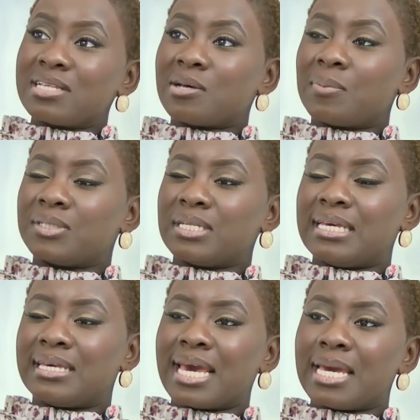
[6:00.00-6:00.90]
this
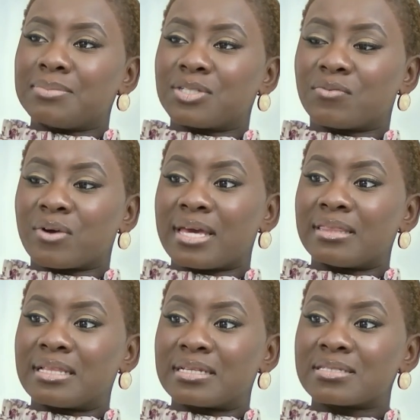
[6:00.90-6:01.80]
opportunity came to
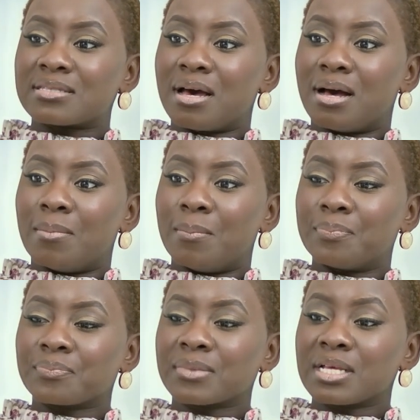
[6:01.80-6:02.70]
write this
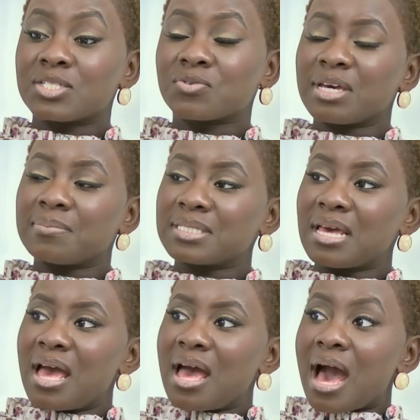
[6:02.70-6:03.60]
script,
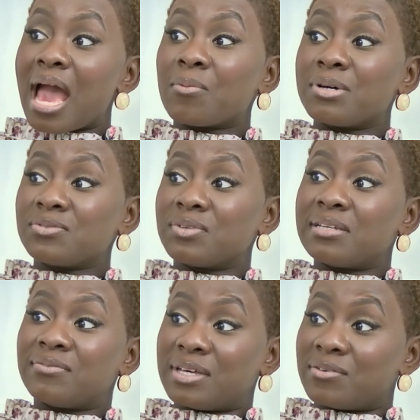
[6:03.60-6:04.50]
I was
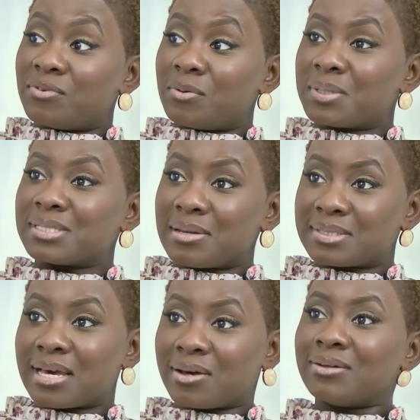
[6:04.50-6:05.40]
really fearful because I
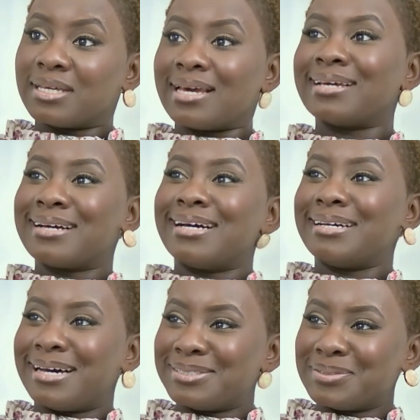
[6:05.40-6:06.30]
was like, okay,
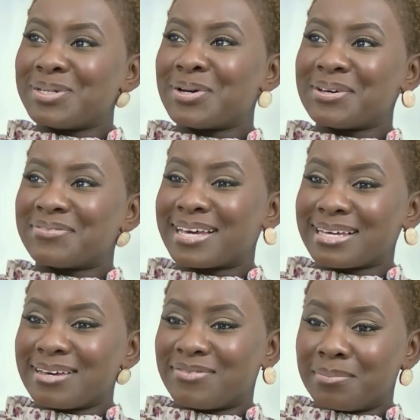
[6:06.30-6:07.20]
I don't know if I
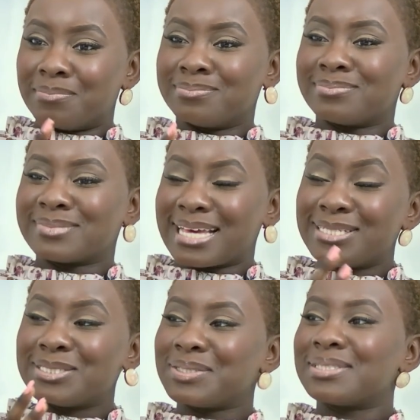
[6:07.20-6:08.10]

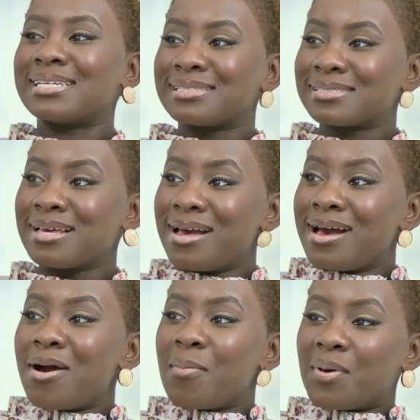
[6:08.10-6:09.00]
can do this,
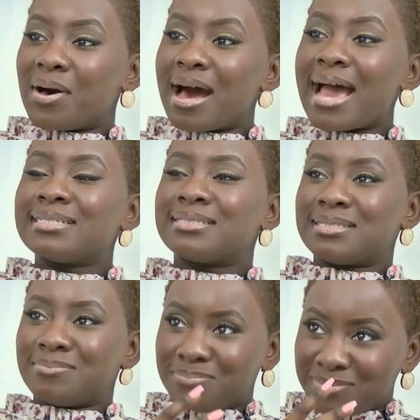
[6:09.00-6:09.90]
but I
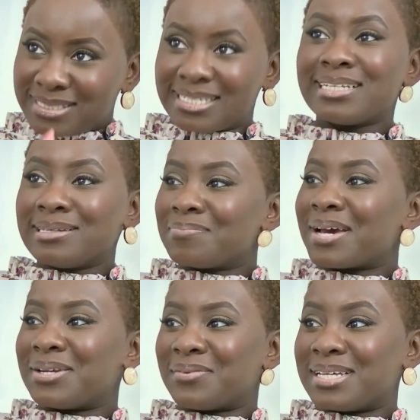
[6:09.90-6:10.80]
did it
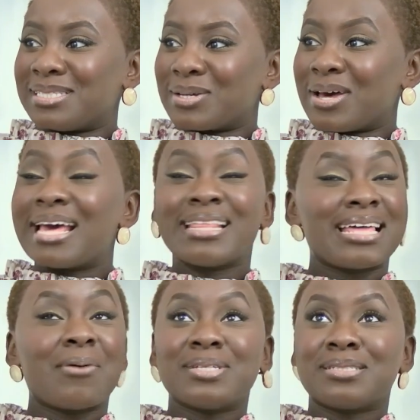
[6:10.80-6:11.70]
by the grace of God.
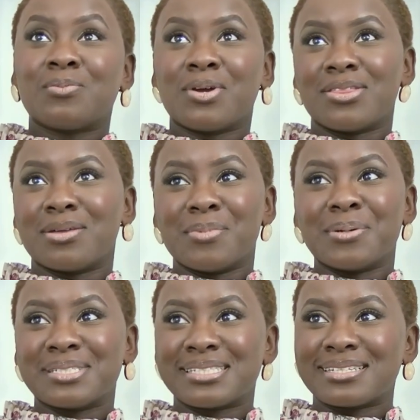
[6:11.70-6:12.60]
That was one of the
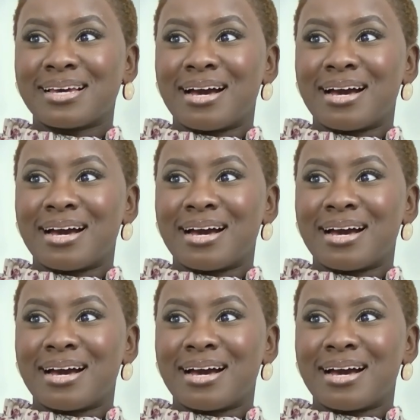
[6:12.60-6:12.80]
most,